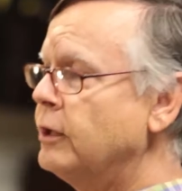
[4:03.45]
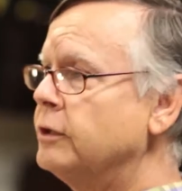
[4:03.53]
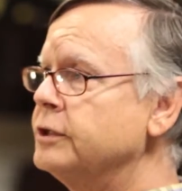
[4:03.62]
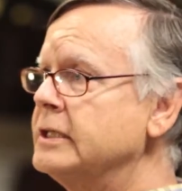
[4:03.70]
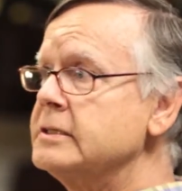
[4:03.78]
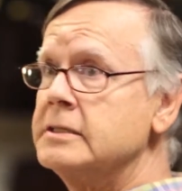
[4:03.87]

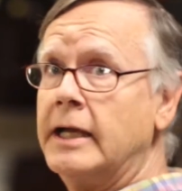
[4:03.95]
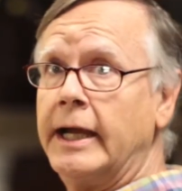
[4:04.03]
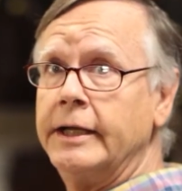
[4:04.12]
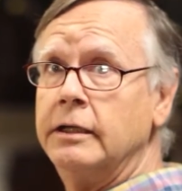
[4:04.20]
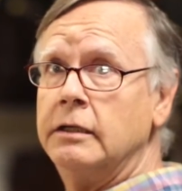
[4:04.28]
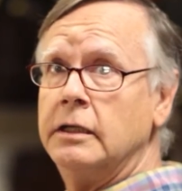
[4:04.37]
around the
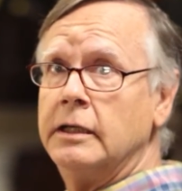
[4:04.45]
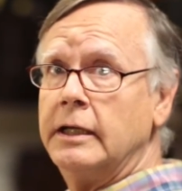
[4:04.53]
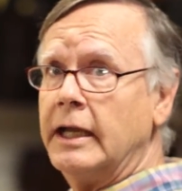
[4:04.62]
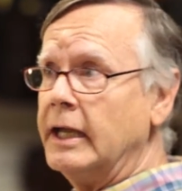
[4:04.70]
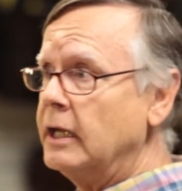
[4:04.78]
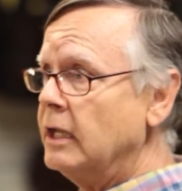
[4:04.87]
inside
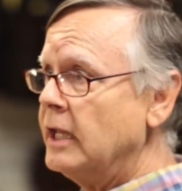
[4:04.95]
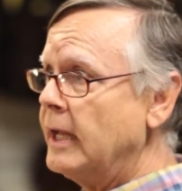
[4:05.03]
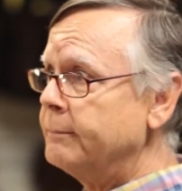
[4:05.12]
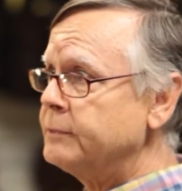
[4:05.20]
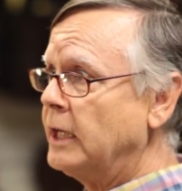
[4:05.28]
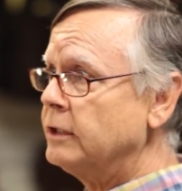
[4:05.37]
and
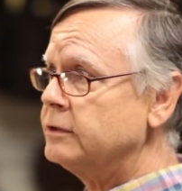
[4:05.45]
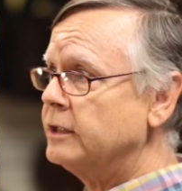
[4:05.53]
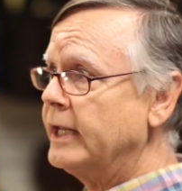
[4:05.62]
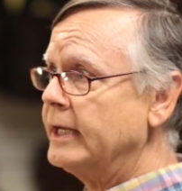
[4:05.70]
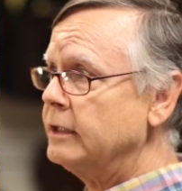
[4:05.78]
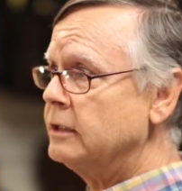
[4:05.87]
clamp down to
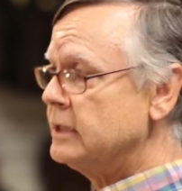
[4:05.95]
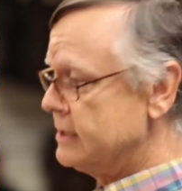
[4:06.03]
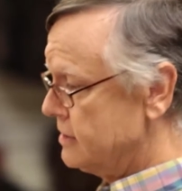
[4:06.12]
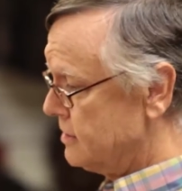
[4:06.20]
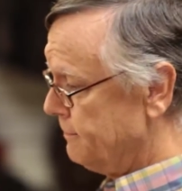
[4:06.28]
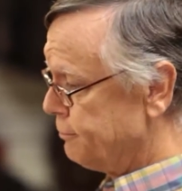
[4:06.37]
that
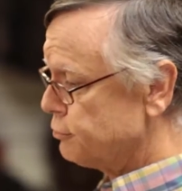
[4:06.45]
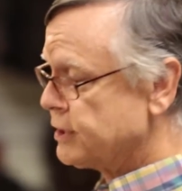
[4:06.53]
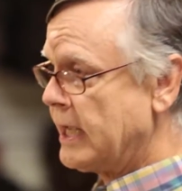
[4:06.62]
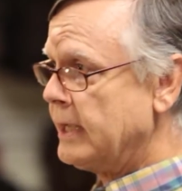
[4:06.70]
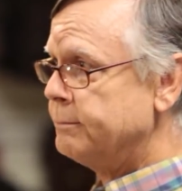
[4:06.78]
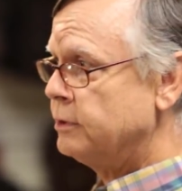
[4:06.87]
zipper
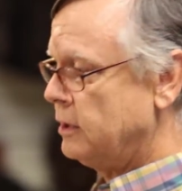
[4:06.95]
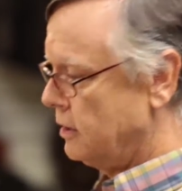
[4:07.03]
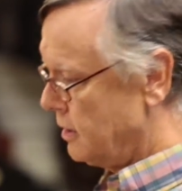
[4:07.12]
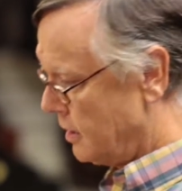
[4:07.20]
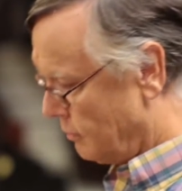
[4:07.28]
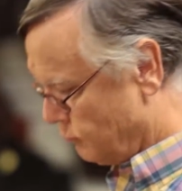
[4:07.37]
tape.
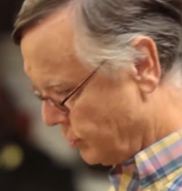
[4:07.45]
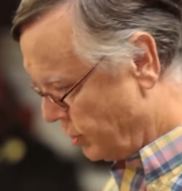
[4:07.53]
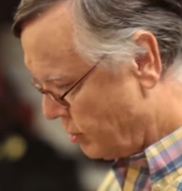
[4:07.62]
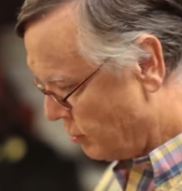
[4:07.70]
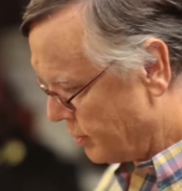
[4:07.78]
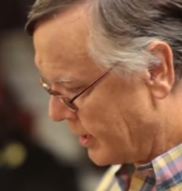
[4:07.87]
And when
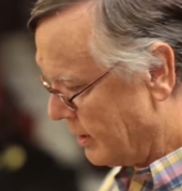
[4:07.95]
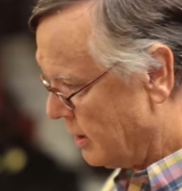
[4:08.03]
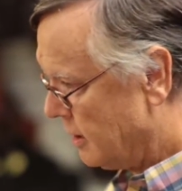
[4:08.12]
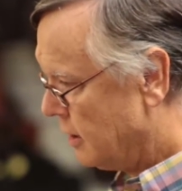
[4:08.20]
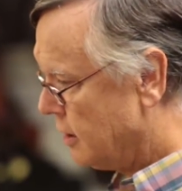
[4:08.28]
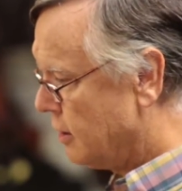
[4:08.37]
you go and
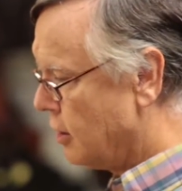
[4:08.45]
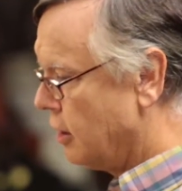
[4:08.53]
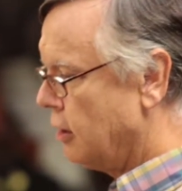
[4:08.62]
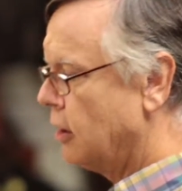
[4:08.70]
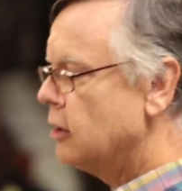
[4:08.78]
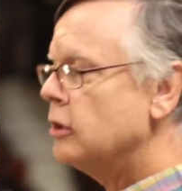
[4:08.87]

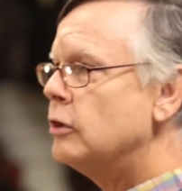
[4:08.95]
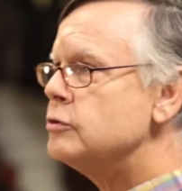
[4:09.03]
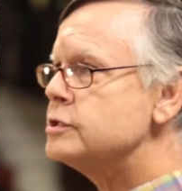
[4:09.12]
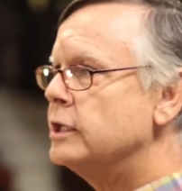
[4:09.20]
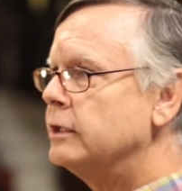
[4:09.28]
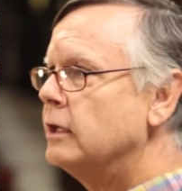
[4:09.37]

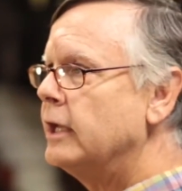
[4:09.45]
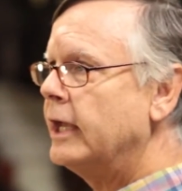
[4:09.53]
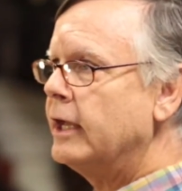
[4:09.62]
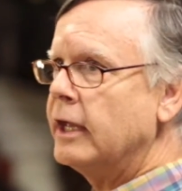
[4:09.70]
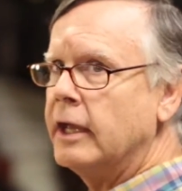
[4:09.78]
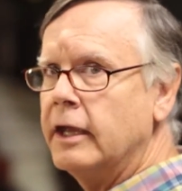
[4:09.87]
close it
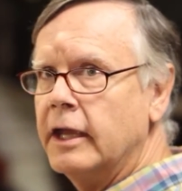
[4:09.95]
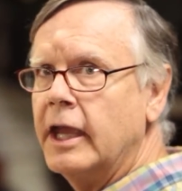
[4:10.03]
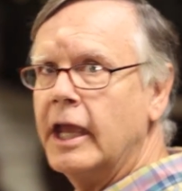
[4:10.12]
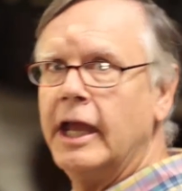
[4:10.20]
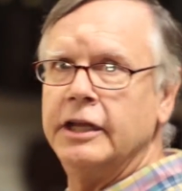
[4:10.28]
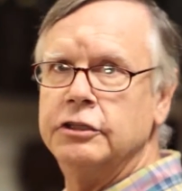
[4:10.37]

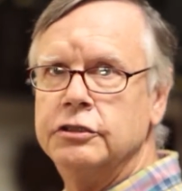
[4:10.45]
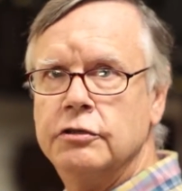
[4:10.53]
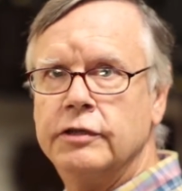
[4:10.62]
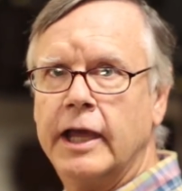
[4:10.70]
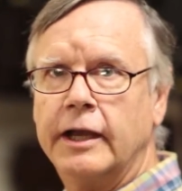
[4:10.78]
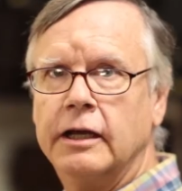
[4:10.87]
and you
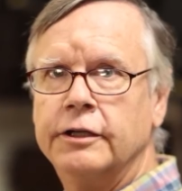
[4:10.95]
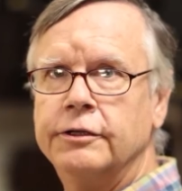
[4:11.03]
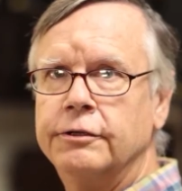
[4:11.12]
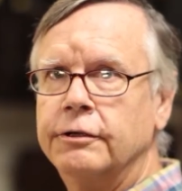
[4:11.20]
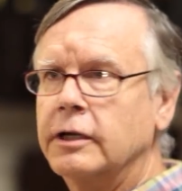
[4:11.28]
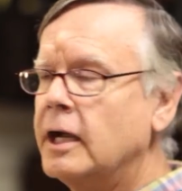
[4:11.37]
do that
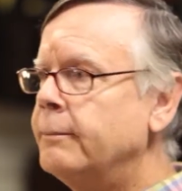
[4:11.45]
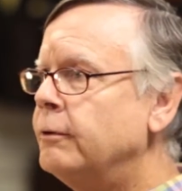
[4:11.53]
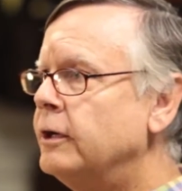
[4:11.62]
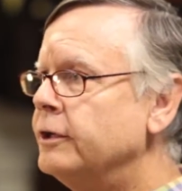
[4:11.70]
100 or a couple